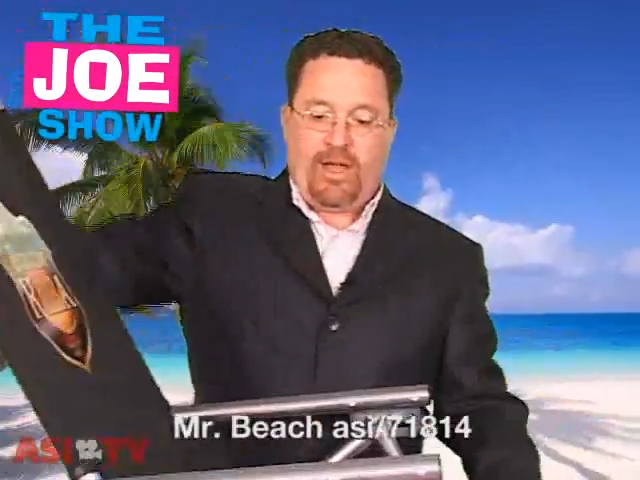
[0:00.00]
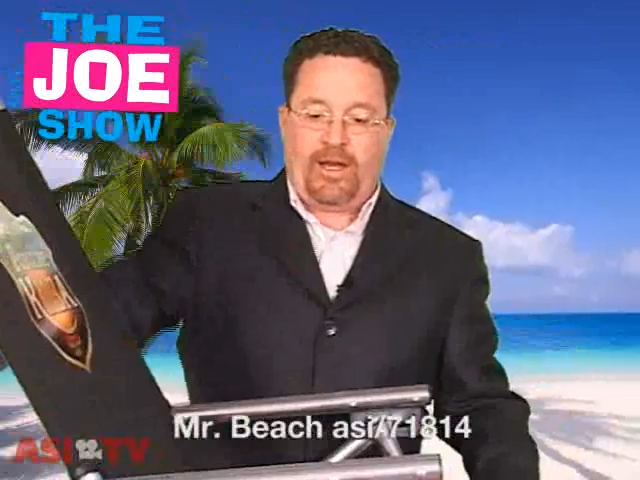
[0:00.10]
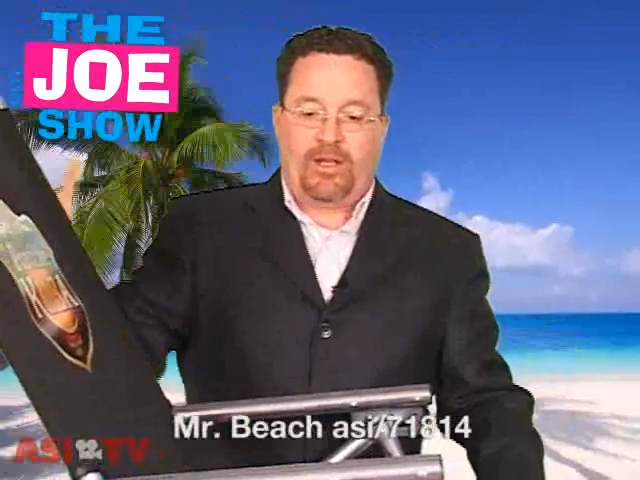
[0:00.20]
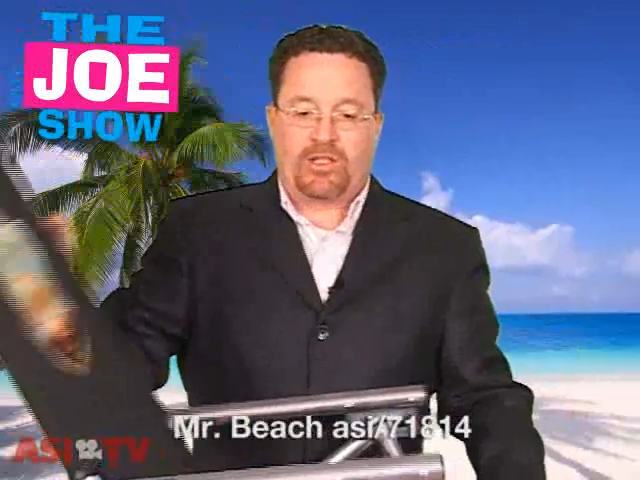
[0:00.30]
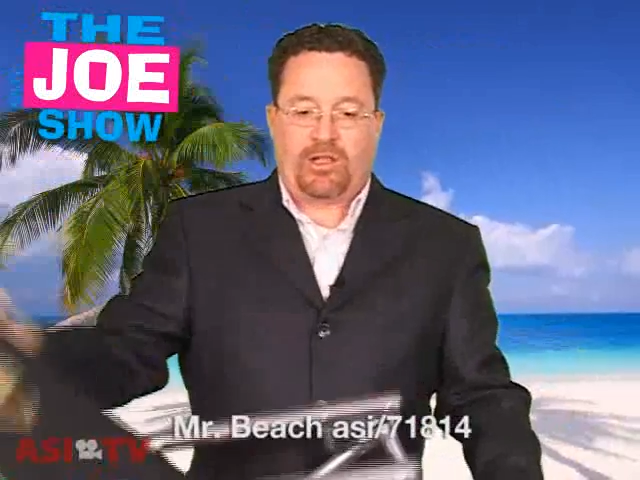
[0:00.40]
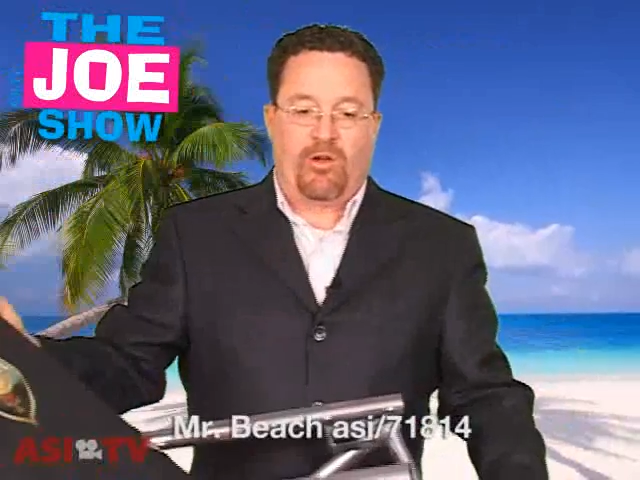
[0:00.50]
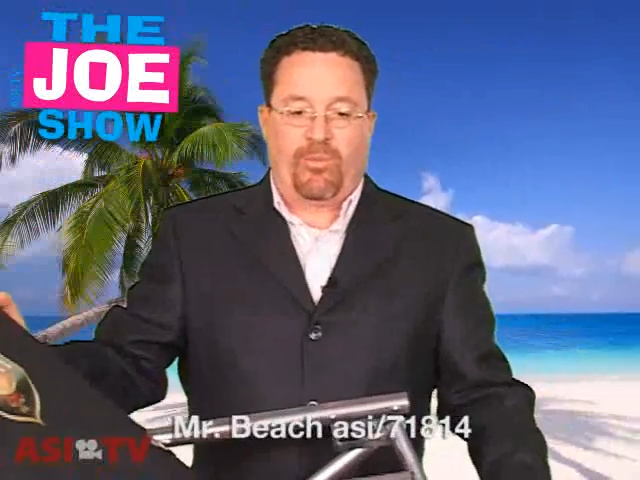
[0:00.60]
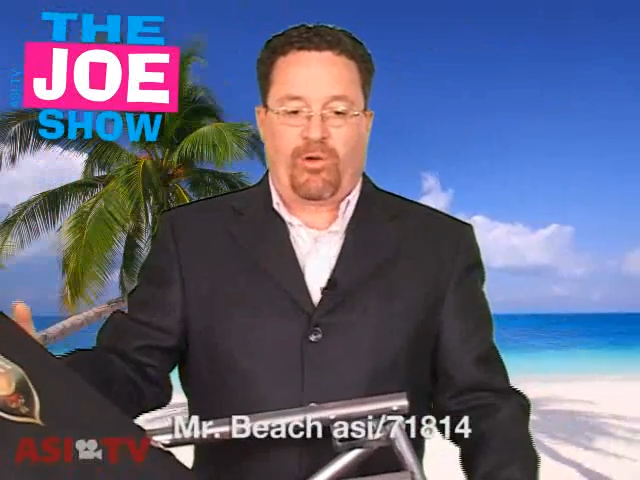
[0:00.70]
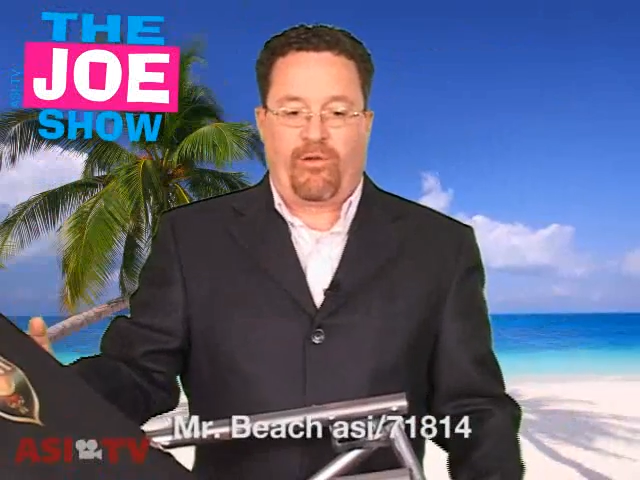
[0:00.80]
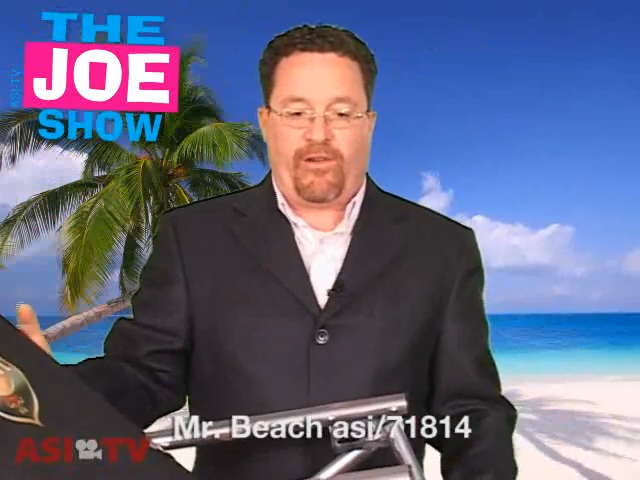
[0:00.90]
And it's low
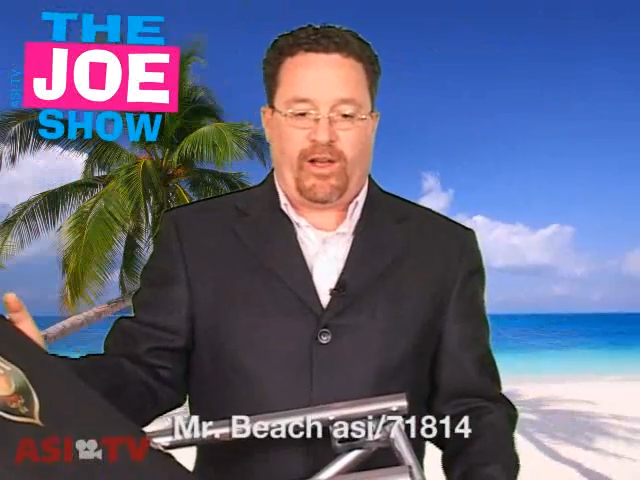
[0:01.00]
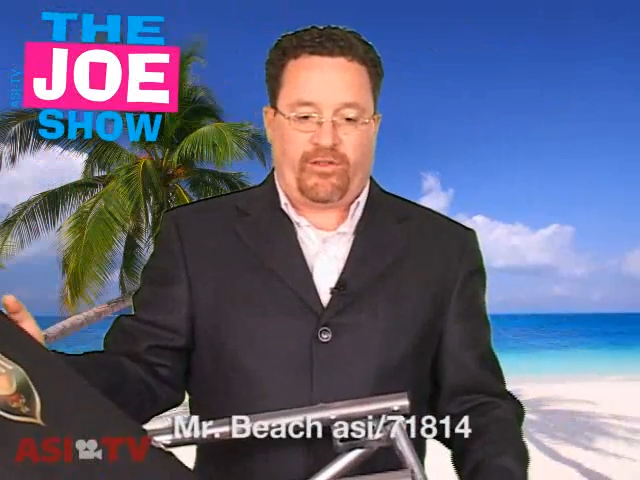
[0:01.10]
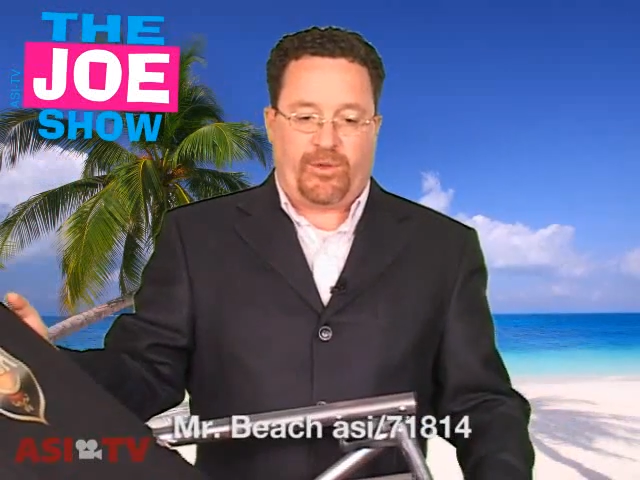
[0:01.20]
profile,